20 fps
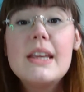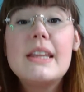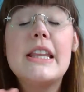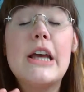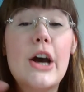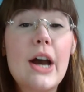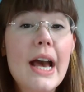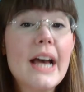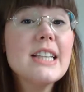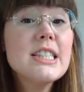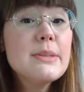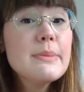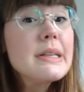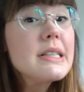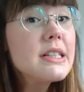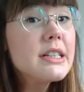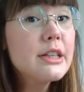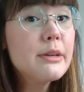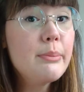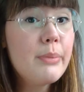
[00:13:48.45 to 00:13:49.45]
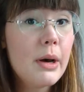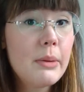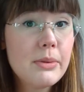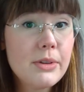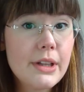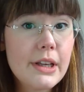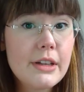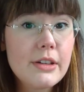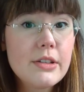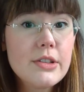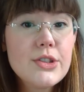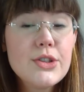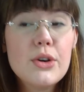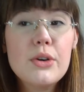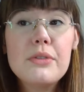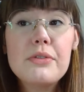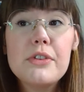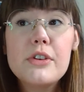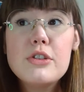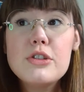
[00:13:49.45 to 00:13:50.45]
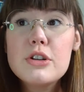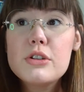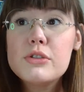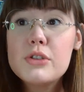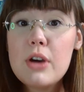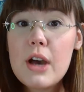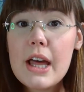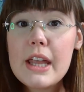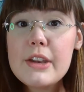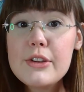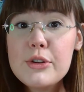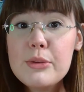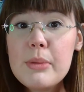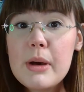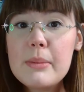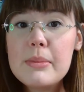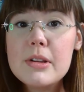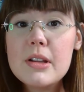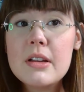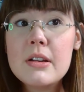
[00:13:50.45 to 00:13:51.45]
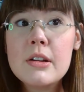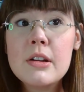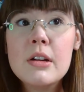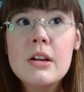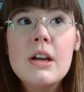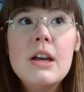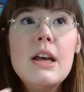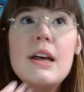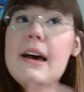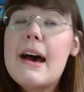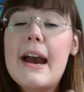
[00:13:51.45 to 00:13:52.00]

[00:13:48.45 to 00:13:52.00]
Now it has to be done in bubble letter. So if you don't know how to do bubble letter,